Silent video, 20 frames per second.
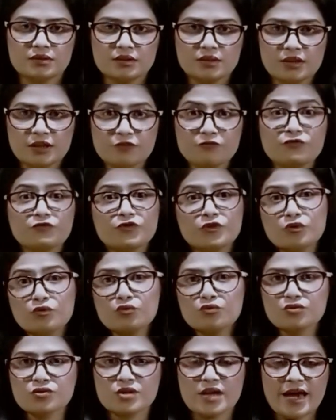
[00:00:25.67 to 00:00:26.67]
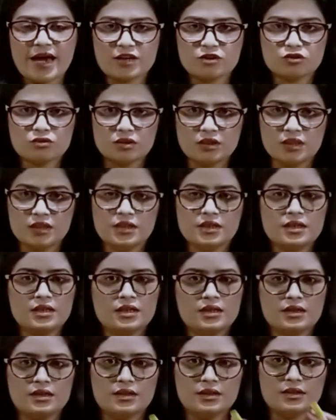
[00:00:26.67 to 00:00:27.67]
confused actually.
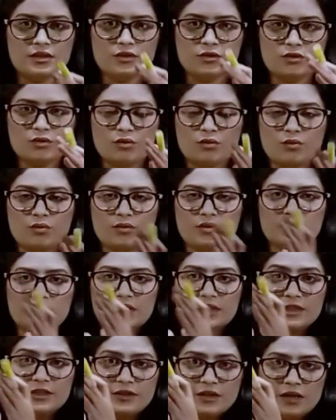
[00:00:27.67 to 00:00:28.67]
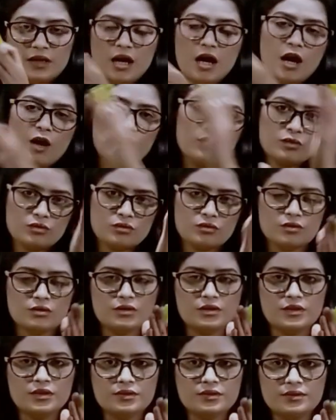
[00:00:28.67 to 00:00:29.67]
That how
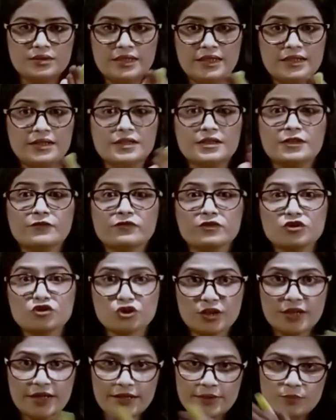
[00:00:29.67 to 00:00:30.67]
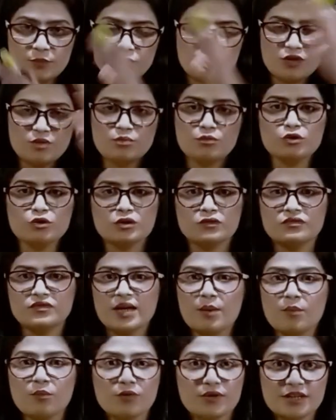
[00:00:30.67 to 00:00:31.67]
they differentiate between both of
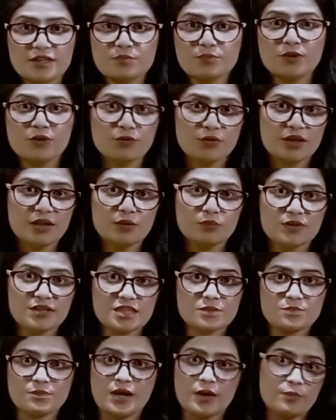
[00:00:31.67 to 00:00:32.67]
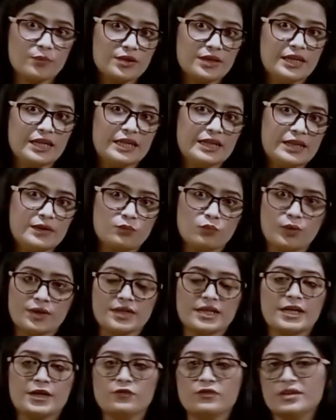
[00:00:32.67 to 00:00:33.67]
them. What is purine, what is pyrimidine, and what
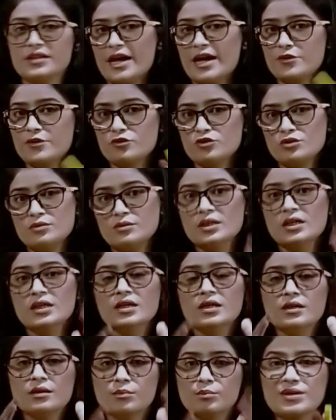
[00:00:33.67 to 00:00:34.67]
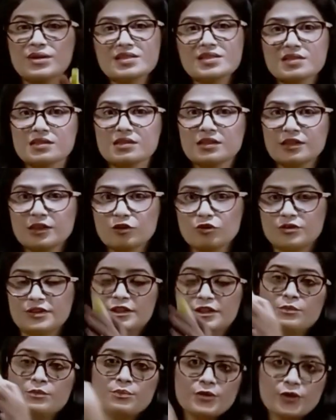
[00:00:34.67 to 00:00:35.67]
kind of a nitrogen base is included
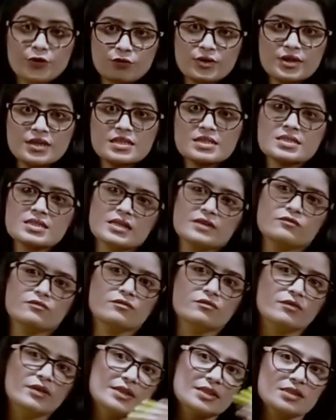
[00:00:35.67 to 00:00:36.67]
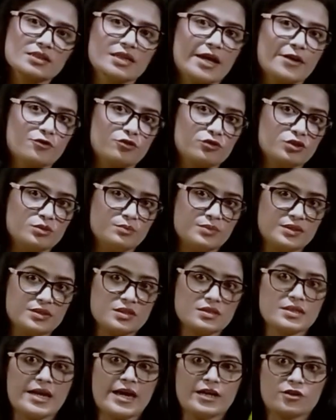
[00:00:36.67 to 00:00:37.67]
in purines, and what nitrogen base
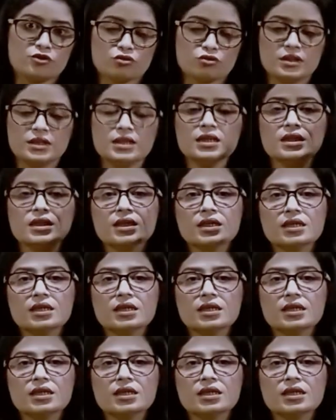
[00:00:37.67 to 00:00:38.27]
is actually